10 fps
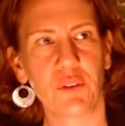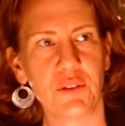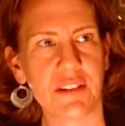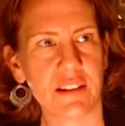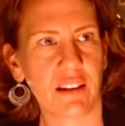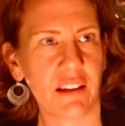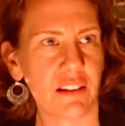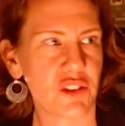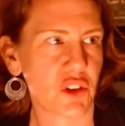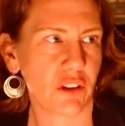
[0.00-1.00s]
who
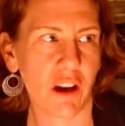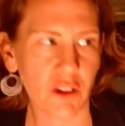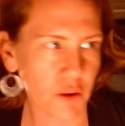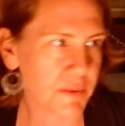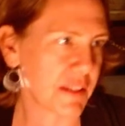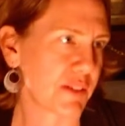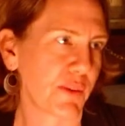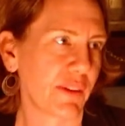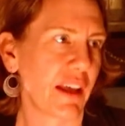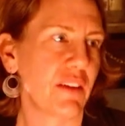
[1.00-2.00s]
studied Sherlock Holmes his
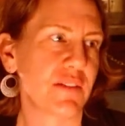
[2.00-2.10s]
whole life.